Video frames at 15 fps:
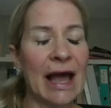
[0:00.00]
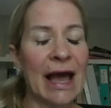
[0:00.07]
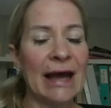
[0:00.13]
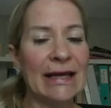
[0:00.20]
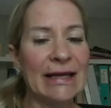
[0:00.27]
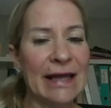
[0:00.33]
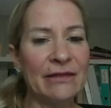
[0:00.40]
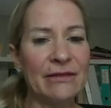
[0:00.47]

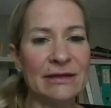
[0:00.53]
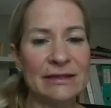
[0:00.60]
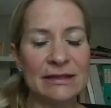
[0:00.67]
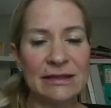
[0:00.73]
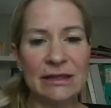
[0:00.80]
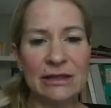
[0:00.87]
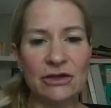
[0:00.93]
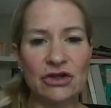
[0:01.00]
And again, this
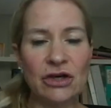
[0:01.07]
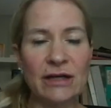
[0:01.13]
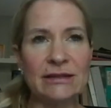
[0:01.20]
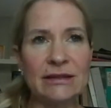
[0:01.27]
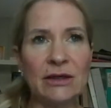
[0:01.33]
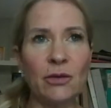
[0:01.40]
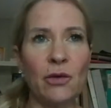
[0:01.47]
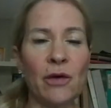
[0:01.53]
is an
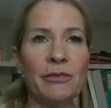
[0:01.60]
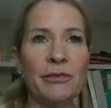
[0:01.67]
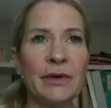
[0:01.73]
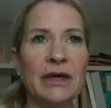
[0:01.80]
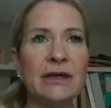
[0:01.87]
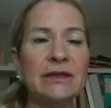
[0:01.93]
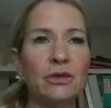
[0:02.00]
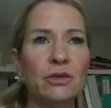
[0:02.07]
interesting one
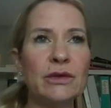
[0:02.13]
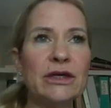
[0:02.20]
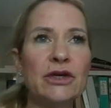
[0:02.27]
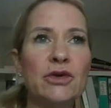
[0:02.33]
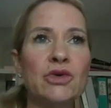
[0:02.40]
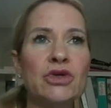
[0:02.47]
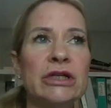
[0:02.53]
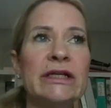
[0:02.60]
because we
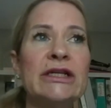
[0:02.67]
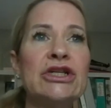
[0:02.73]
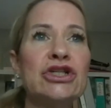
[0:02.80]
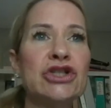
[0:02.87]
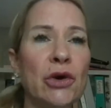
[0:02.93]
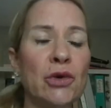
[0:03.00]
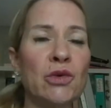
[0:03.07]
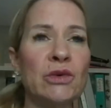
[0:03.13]
usually
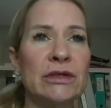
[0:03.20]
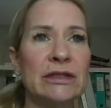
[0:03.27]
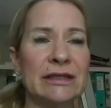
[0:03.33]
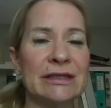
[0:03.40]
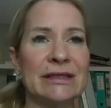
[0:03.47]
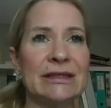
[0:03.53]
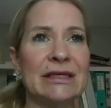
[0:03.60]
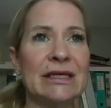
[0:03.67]
don't
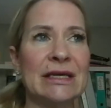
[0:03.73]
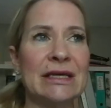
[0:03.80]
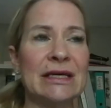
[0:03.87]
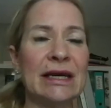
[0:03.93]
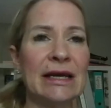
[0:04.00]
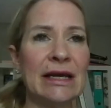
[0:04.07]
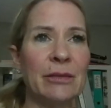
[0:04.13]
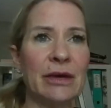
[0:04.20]
see
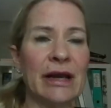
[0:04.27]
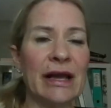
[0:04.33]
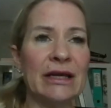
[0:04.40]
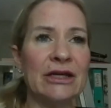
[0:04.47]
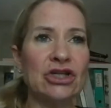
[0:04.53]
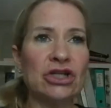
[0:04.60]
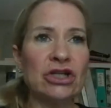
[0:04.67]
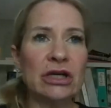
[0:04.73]

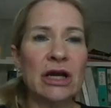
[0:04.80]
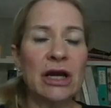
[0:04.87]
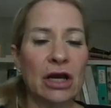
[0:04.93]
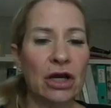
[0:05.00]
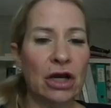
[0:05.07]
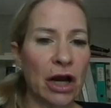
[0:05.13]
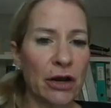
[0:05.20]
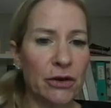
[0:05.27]
elimination
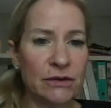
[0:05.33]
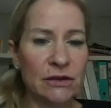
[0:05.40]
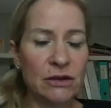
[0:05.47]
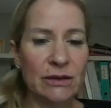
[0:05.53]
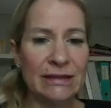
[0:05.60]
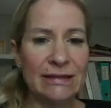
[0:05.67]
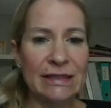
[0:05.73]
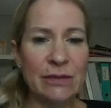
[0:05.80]
close
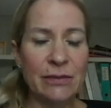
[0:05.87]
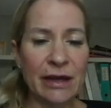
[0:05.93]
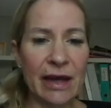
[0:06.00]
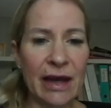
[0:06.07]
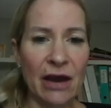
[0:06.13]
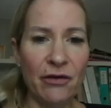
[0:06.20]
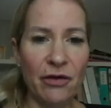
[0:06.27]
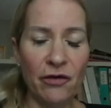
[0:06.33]
to a sleeping
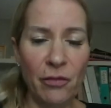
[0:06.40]
area.